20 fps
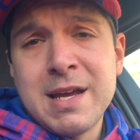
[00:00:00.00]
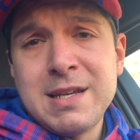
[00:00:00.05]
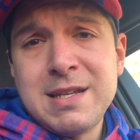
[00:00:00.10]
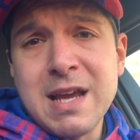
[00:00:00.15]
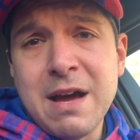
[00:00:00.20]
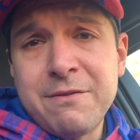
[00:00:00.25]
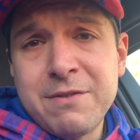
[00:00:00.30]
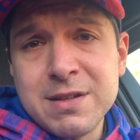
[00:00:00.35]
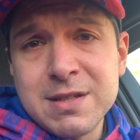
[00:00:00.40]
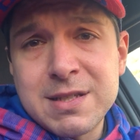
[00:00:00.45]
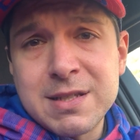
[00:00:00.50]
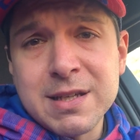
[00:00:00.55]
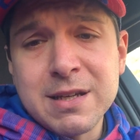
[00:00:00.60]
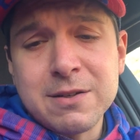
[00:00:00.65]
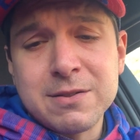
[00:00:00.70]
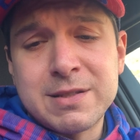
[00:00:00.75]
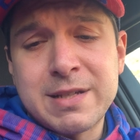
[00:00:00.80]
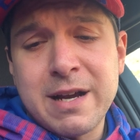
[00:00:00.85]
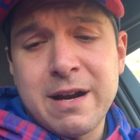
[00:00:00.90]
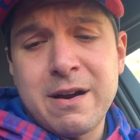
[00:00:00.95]
Devin
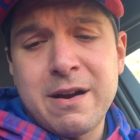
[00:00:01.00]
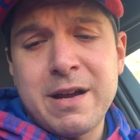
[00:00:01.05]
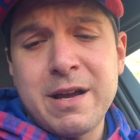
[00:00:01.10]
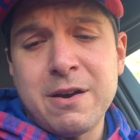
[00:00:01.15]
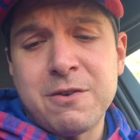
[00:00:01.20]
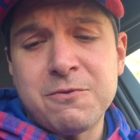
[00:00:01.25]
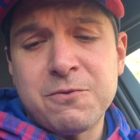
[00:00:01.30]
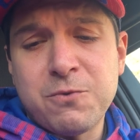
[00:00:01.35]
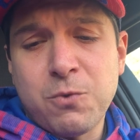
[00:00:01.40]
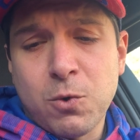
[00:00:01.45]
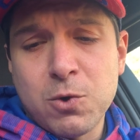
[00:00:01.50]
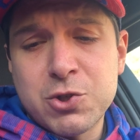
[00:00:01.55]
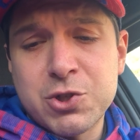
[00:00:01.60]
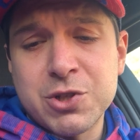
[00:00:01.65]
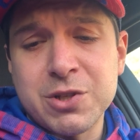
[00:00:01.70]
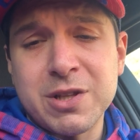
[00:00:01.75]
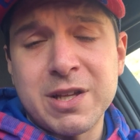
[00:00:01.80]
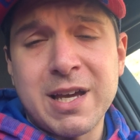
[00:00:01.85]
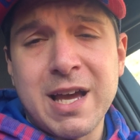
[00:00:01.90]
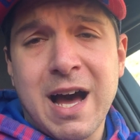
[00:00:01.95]
Singletary,
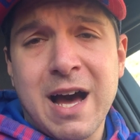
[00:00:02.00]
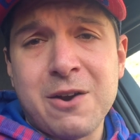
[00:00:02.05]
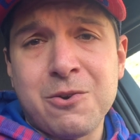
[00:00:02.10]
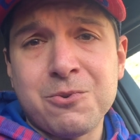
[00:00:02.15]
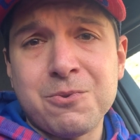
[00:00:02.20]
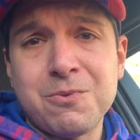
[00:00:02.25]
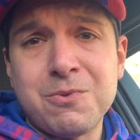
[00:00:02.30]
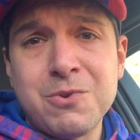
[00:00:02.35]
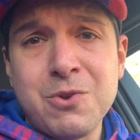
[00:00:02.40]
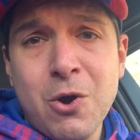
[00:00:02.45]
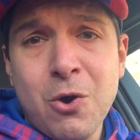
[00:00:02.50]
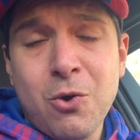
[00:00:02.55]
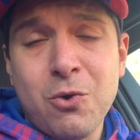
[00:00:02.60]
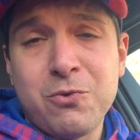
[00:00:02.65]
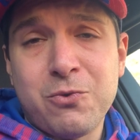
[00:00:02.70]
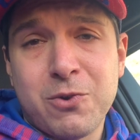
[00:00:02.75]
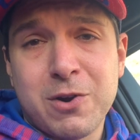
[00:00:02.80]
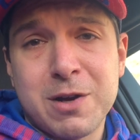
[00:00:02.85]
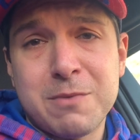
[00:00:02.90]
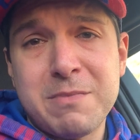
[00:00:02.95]
unfortunately, I don't know
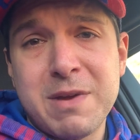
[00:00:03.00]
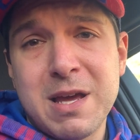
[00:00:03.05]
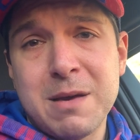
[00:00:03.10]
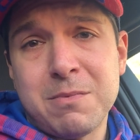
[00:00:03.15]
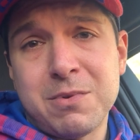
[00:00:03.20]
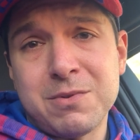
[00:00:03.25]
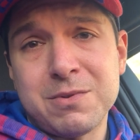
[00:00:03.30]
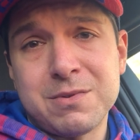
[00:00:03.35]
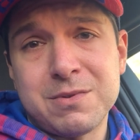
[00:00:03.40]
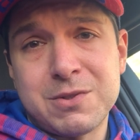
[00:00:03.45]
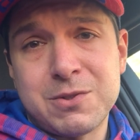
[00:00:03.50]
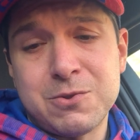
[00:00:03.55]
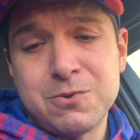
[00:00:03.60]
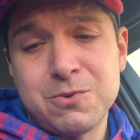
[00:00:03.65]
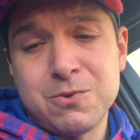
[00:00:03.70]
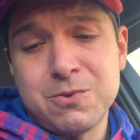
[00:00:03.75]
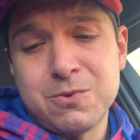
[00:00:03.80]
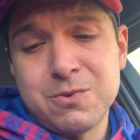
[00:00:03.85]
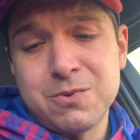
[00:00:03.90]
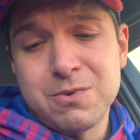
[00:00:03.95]
if we're going to be able
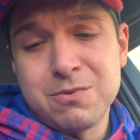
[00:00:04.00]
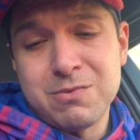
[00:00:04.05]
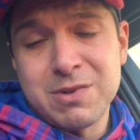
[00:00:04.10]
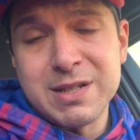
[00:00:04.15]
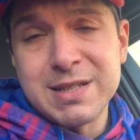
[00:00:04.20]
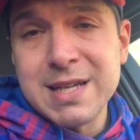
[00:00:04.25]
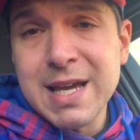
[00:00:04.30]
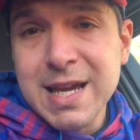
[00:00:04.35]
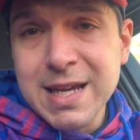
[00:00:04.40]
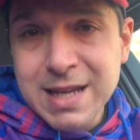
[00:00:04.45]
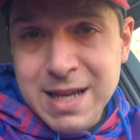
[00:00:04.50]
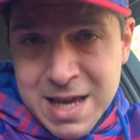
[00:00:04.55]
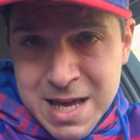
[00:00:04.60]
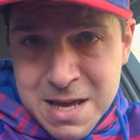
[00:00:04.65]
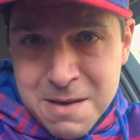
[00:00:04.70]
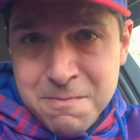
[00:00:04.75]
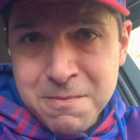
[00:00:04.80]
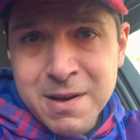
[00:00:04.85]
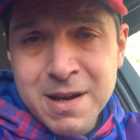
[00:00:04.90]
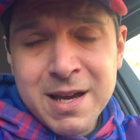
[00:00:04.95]
to retain
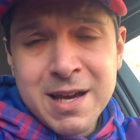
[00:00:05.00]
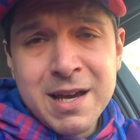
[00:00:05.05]
him.